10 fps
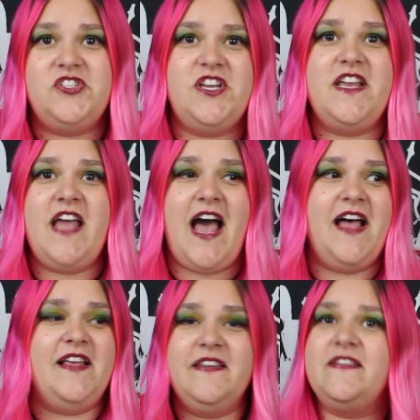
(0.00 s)
She
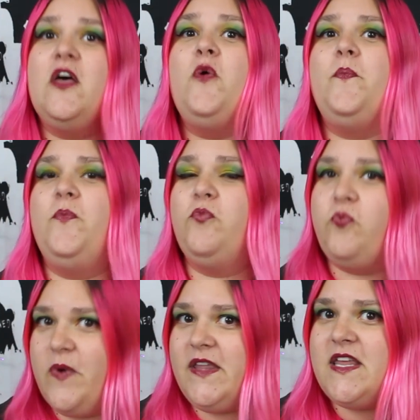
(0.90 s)
has
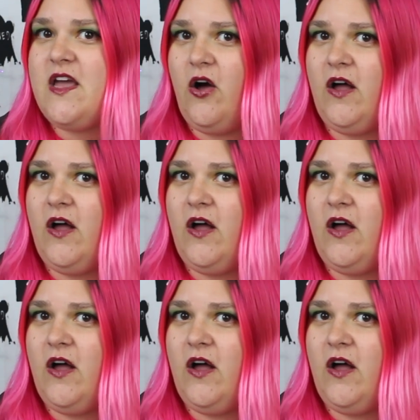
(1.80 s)
really